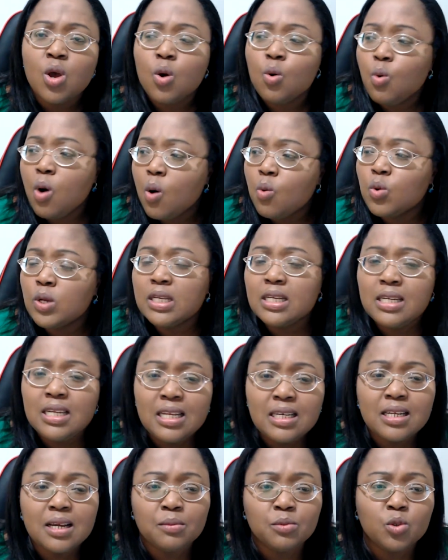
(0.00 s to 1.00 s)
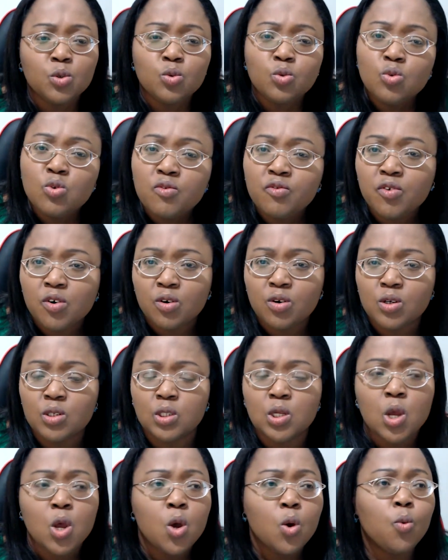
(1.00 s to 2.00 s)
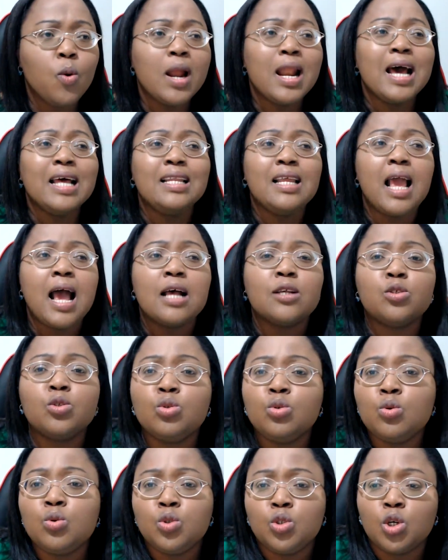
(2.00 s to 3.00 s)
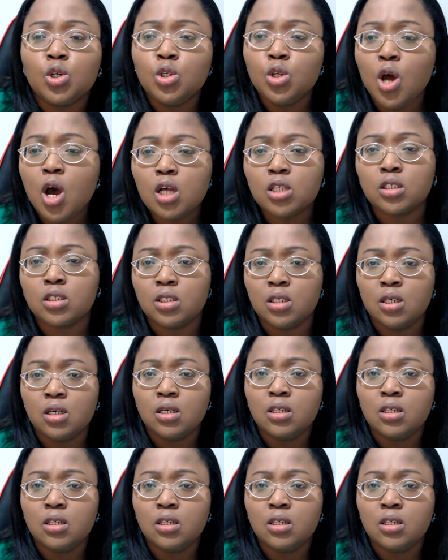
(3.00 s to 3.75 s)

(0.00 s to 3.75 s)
what we need them to do for us, whether they are stooge or not.